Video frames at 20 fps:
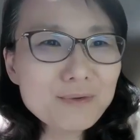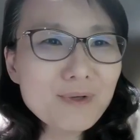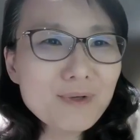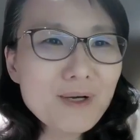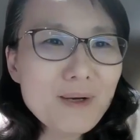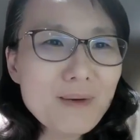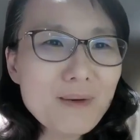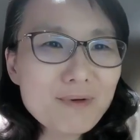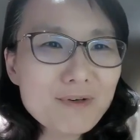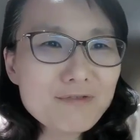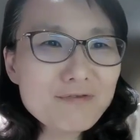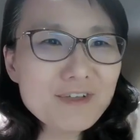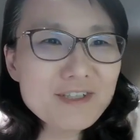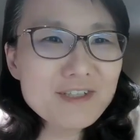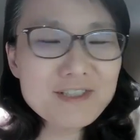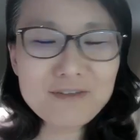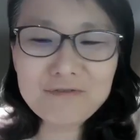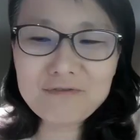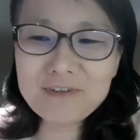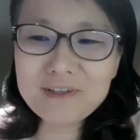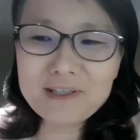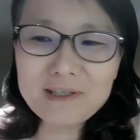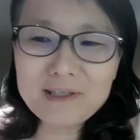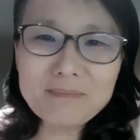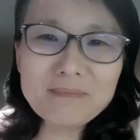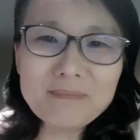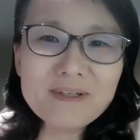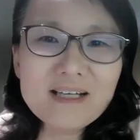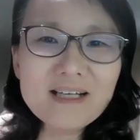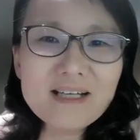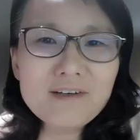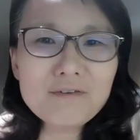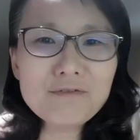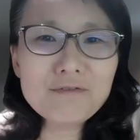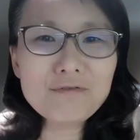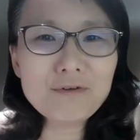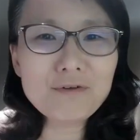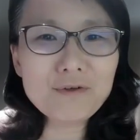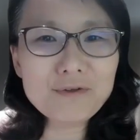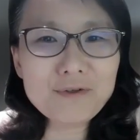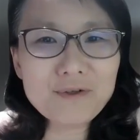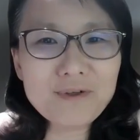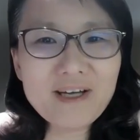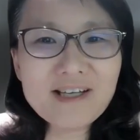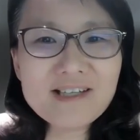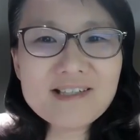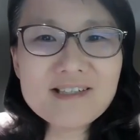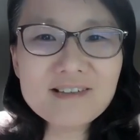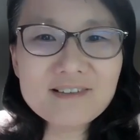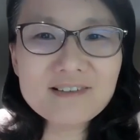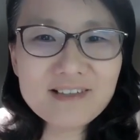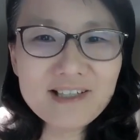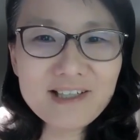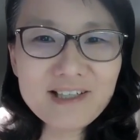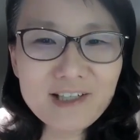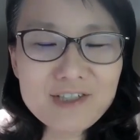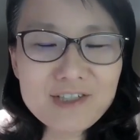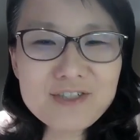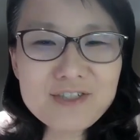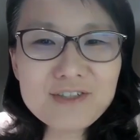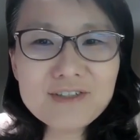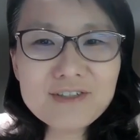Professor Philip, for your excellent lecture.